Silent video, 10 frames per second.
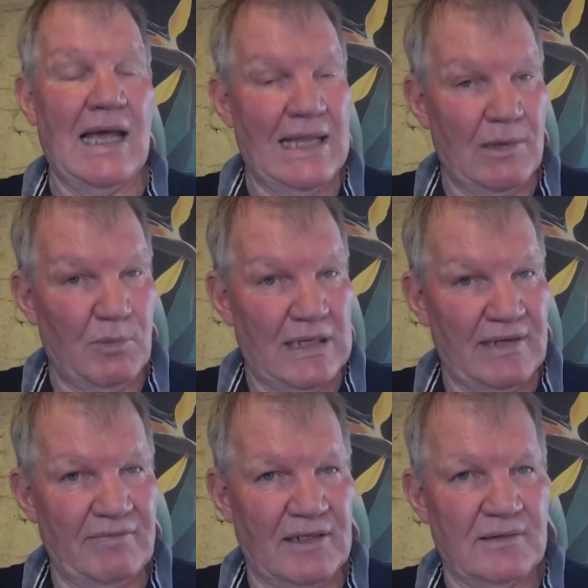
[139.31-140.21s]
and then we
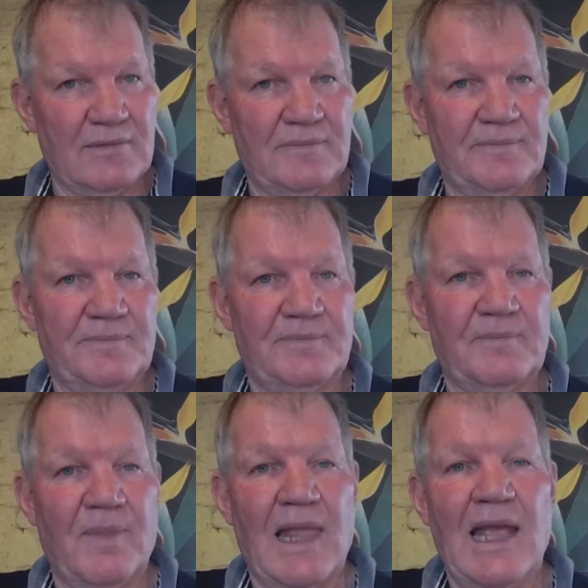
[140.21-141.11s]
leave it.
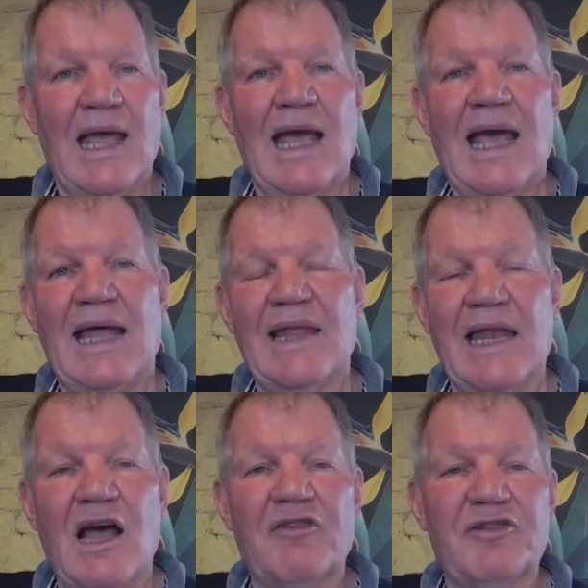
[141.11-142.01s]
And
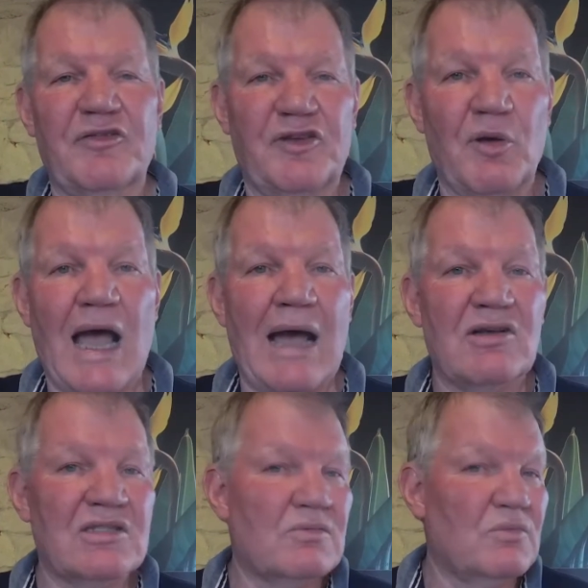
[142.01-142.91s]
then after a few
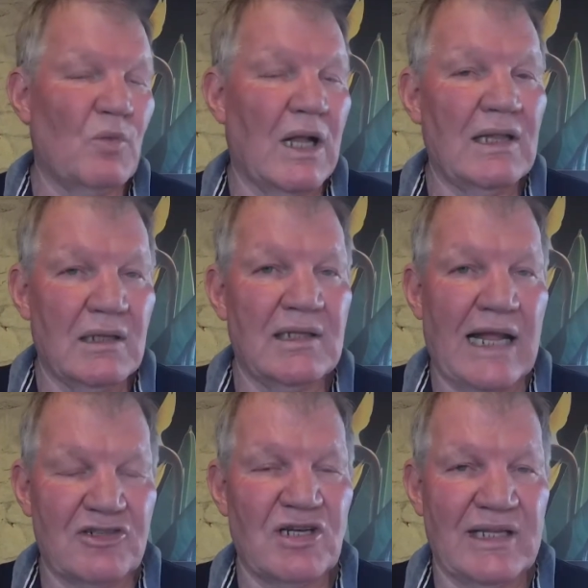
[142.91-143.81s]
hours, well,
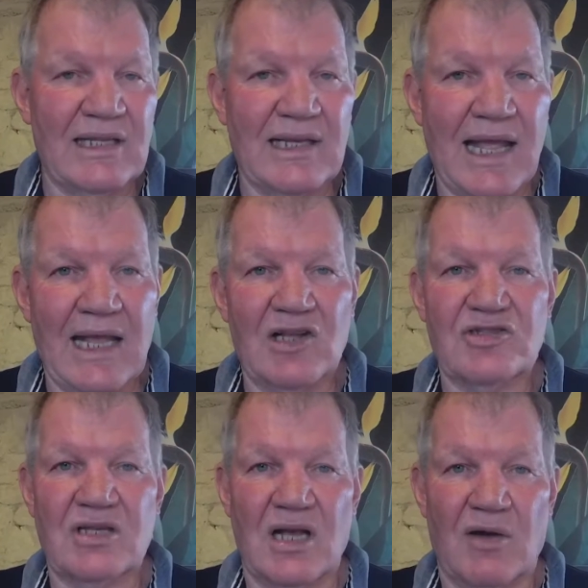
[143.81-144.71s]
naturally the
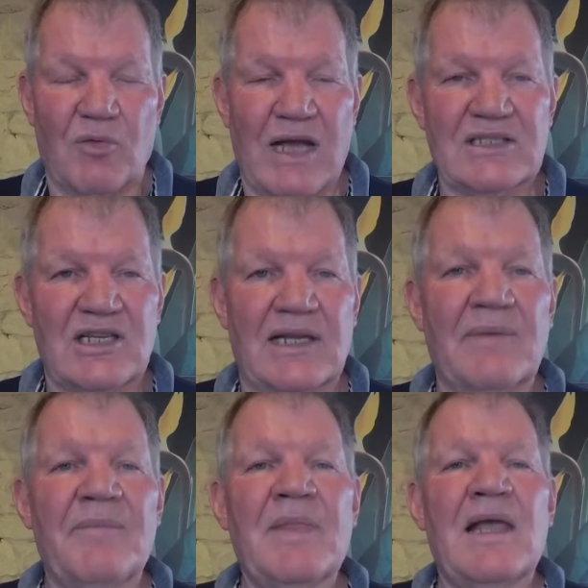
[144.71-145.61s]
nails are
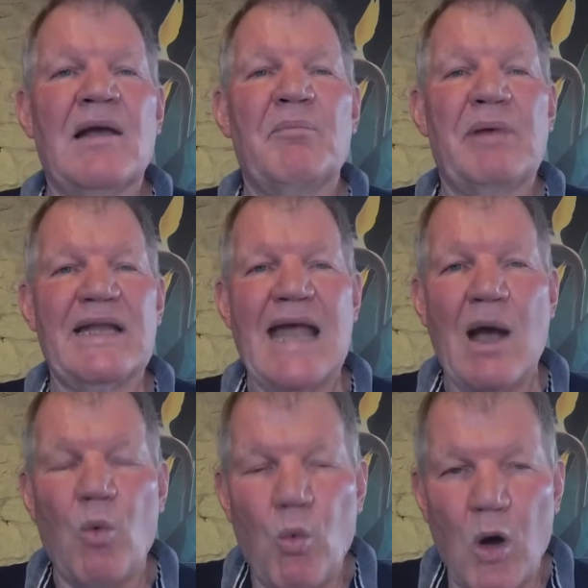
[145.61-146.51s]
rusting, but
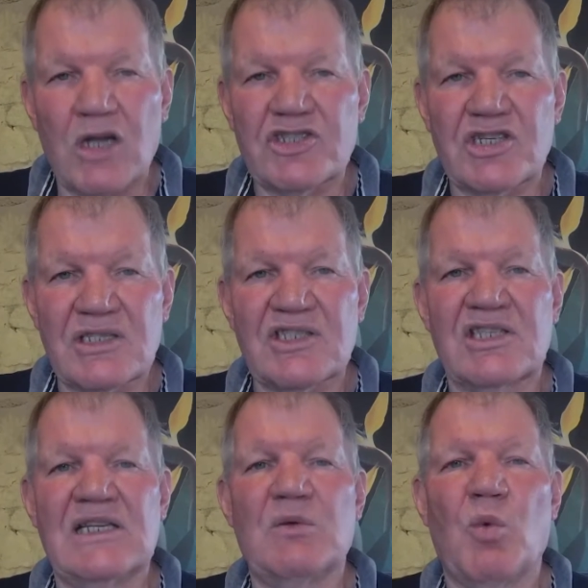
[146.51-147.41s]
now watch and
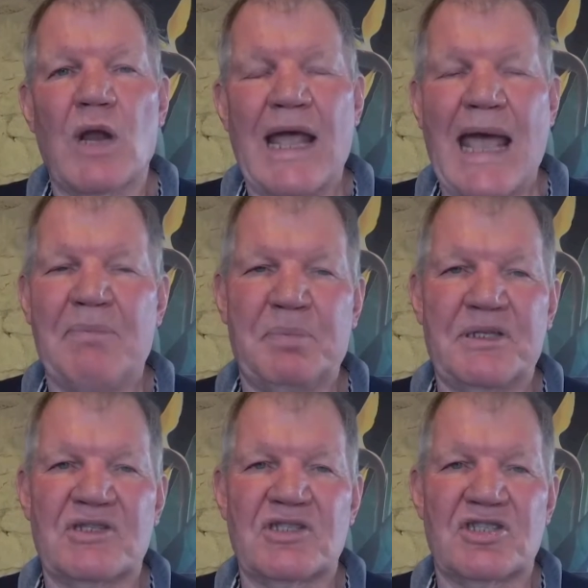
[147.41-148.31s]
see what
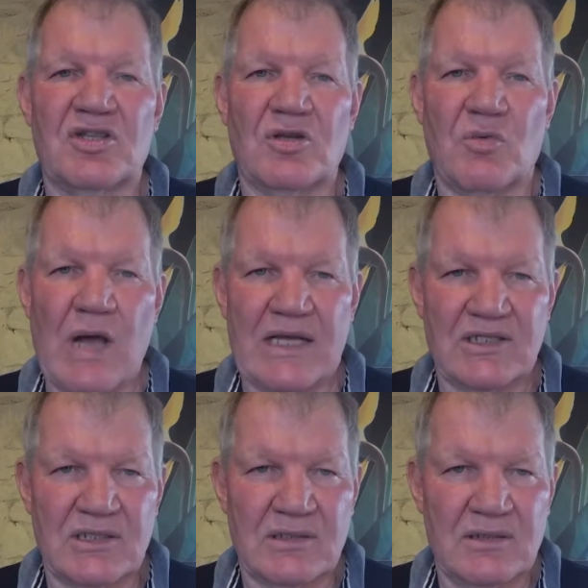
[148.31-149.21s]
happens to the
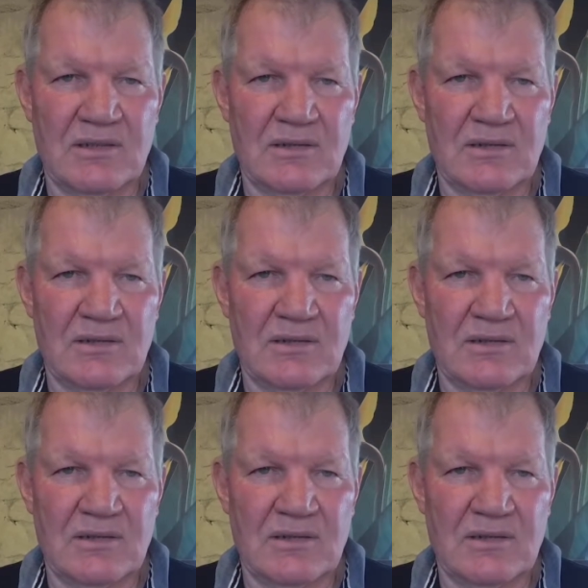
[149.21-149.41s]
rust.